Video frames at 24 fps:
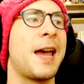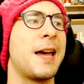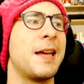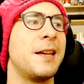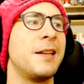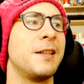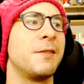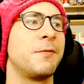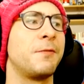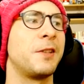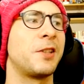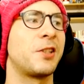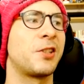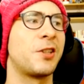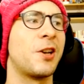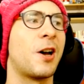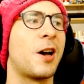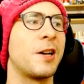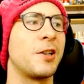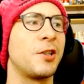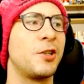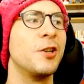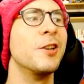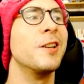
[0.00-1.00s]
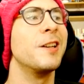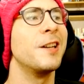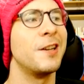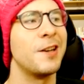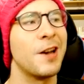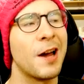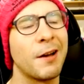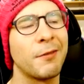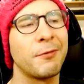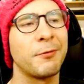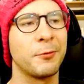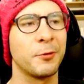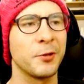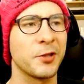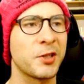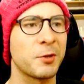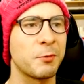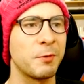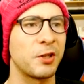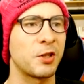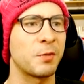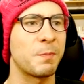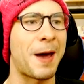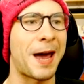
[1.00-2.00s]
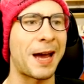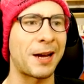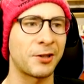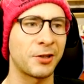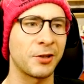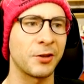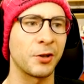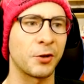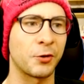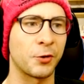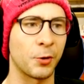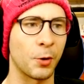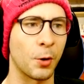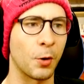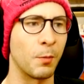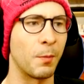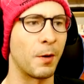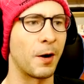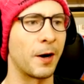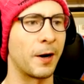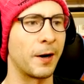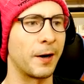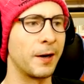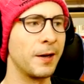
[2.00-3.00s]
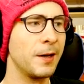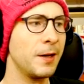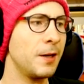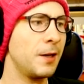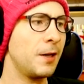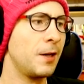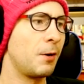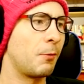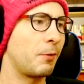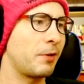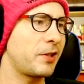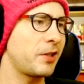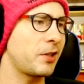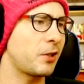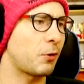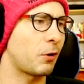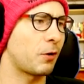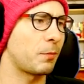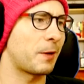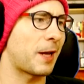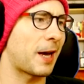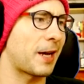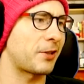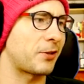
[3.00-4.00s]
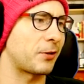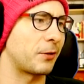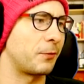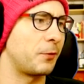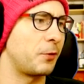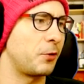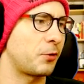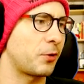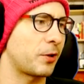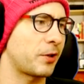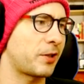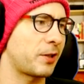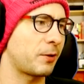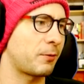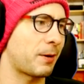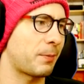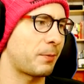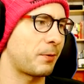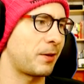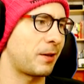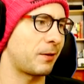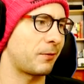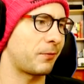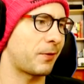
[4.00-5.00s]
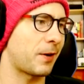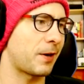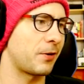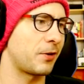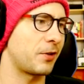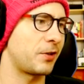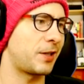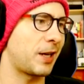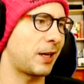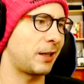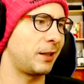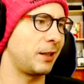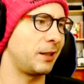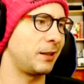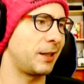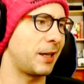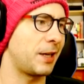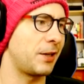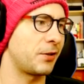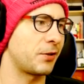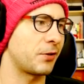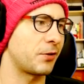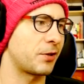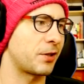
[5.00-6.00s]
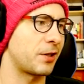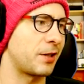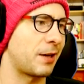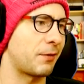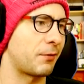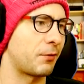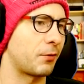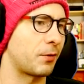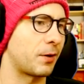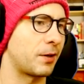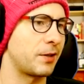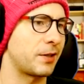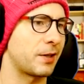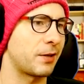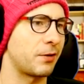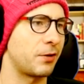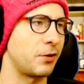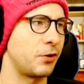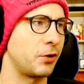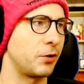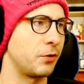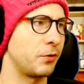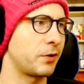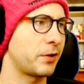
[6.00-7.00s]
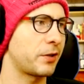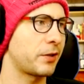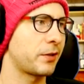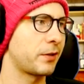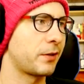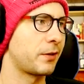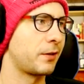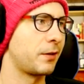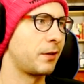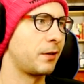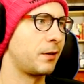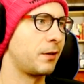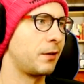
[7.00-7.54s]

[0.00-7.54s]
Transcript: and if it's not good enough, we'll switch back to the crowbar. What's this gold blaster? A futuristic weapon that fires deadly lasers and never runs out of juice?